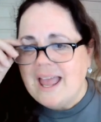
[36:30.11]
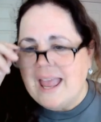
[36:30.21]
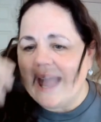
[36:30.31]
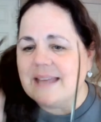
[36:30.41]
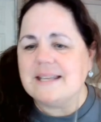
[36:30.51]

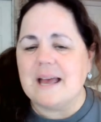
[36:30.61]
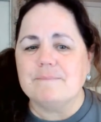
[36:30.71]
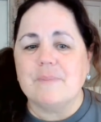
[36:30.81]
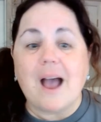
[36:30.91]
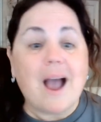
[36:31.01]
And
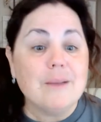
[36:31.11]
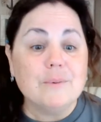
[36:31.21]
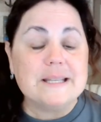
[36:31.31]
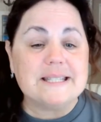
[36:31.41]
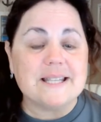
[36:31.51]
I
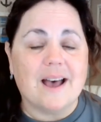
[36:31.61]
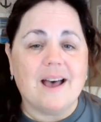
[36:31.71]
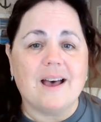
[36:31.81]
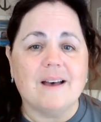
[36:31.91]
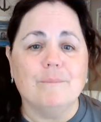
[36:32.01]
was
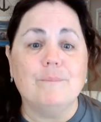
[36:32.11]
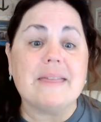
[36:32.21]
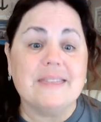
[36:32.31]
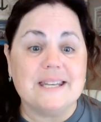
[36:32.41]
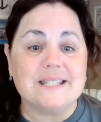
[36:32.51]

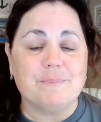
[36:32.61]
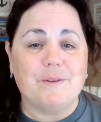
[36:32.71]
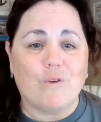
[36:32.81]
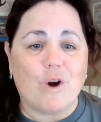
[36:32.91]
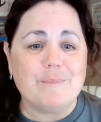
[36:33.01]
Methodist
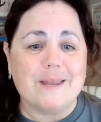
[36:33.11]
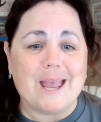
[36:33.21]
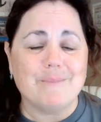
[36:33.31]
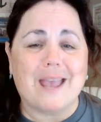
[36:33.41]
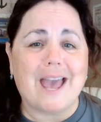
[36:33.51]
before I
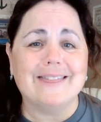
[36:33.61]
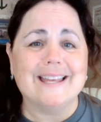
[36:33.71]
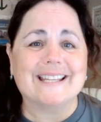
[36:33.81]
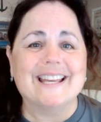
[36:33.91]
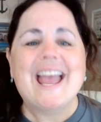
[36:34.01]
became Catholic.